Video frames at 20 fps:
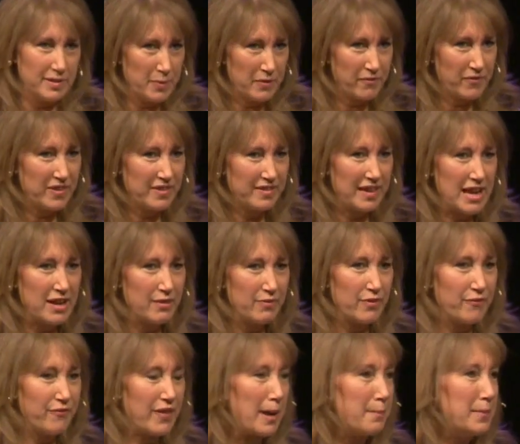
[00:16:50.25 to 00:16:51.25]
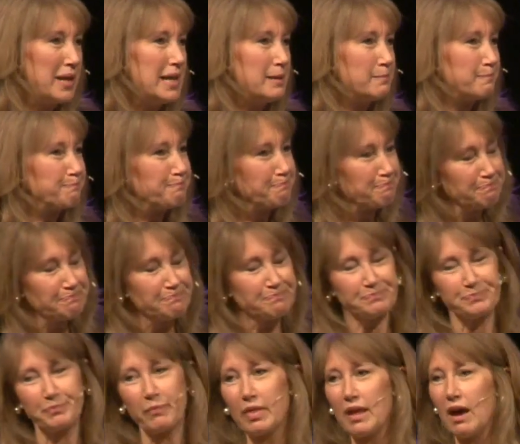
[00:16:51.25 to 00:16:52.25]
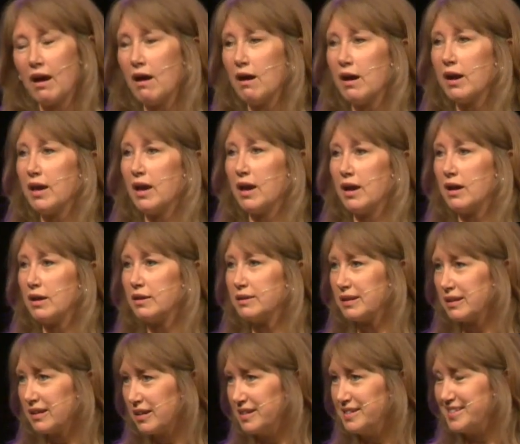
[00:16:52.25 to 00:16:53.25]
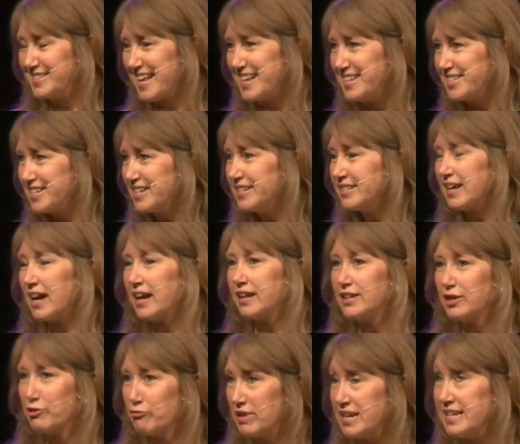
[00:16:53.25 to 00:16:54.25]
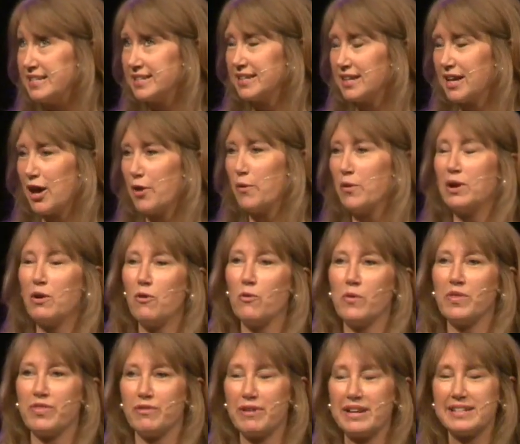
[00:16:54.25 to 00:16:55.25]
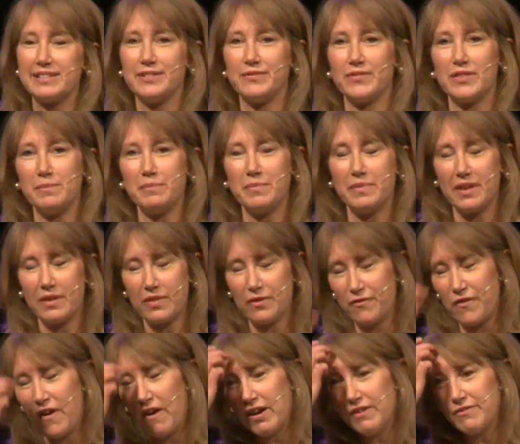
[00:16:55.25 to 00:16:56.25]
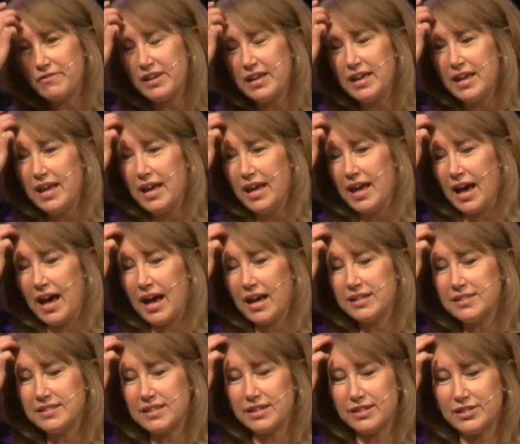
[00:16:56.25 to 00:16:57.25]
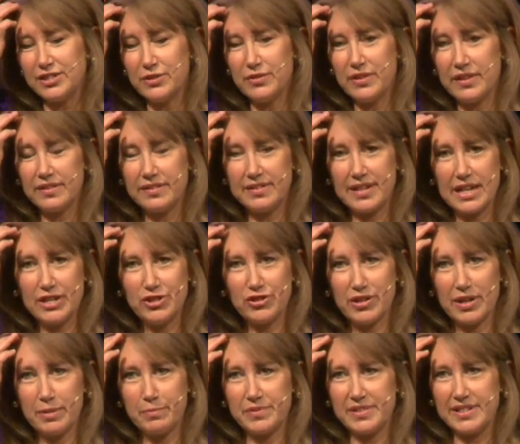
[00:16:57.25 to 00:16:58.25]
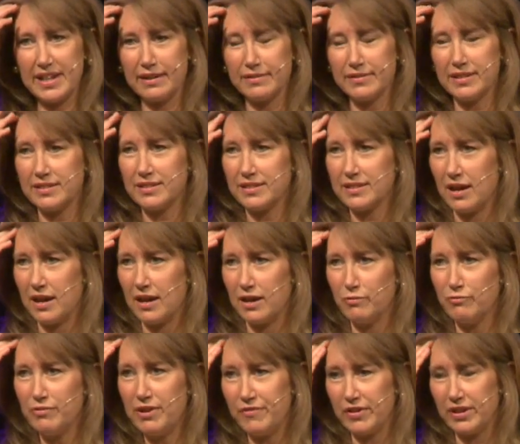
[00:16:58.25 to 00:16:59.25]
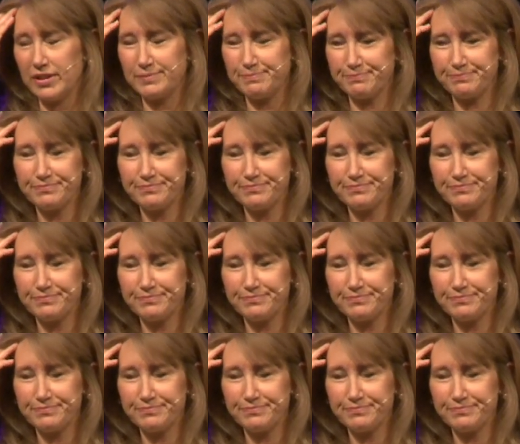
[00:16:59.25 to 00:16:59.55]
But for the sake of the family, I consented and agreed to go along with the rest of them, the other five, and do this day trip down this river.